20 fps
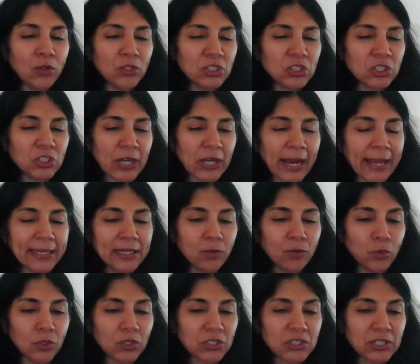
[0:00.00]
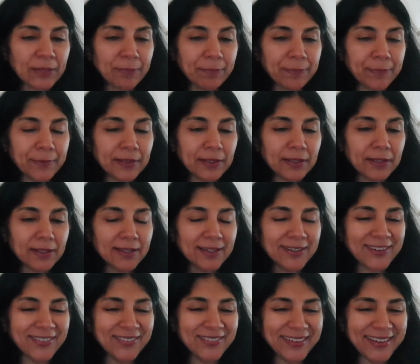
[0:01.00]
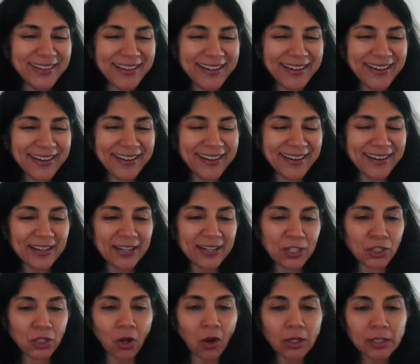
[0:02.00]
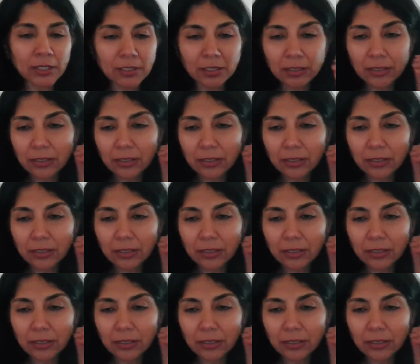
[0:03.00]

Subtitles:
is shrine worship, not